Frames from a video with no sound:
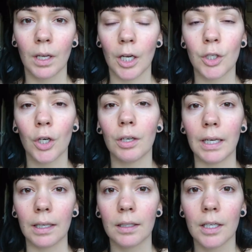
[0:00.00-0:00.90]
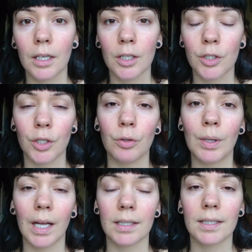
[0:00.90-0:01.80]
a colour to
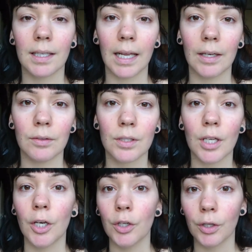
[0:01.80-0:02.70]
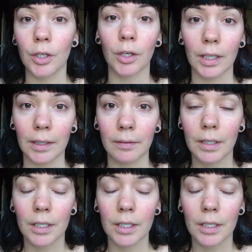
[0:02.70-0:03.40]
cancel out another colour.